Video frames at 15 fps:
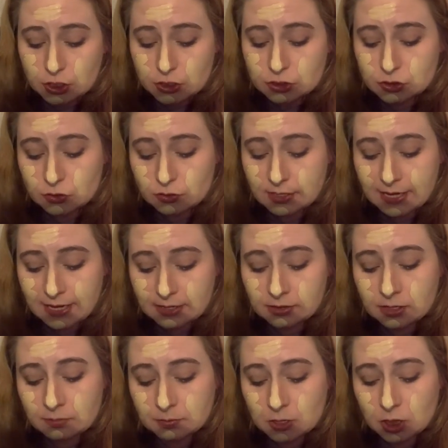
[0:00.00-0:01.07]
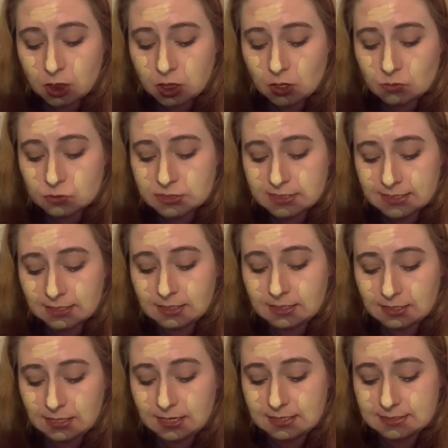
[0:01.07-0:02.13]
So they ended up closing
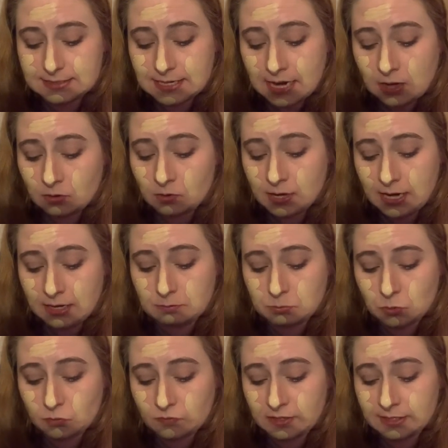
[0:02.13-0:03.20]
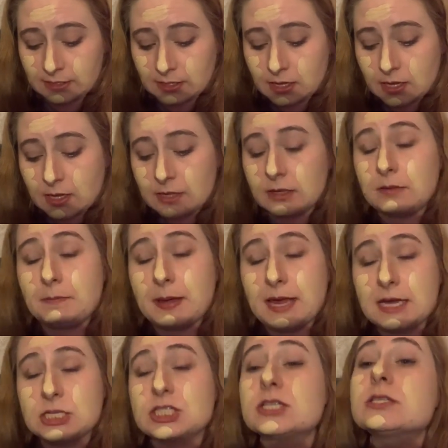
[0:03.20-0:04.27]
it down and moving the
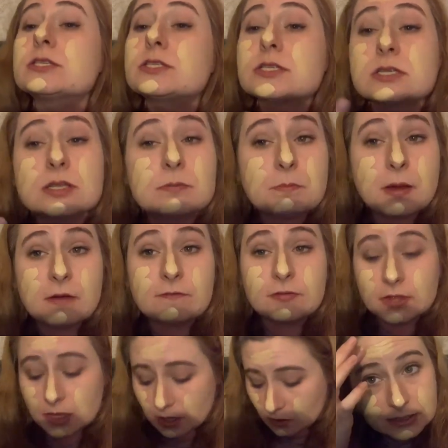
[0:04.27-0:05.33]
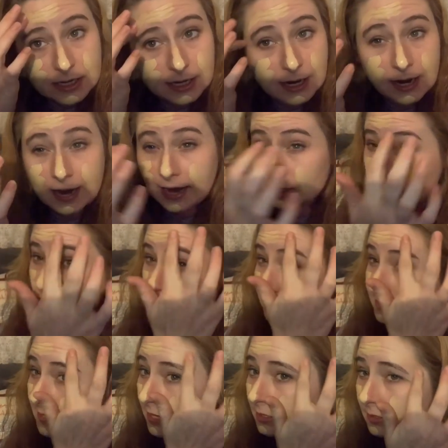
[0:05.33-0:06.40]
patients to the Buffalo Psychiatric
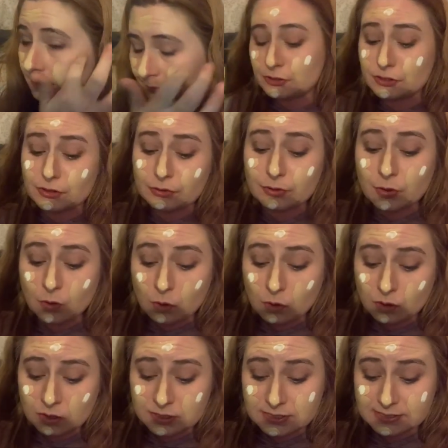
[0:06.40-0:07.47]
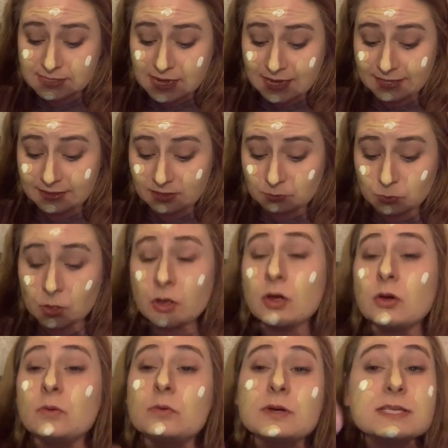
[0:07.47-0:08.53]
Center. So the old asylum
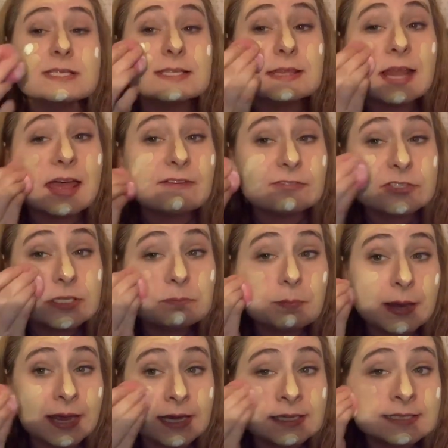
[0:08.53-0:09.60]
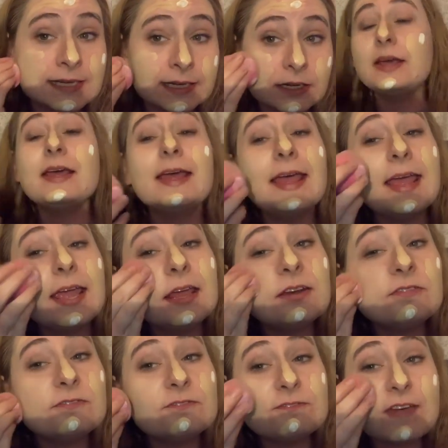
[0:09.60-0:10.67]
was left abandoned
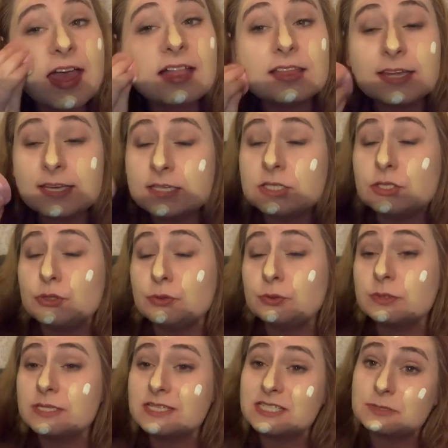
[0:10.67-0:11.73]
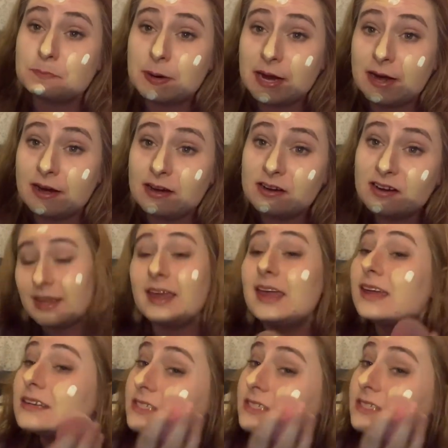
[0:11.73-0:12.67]
and fell into despair and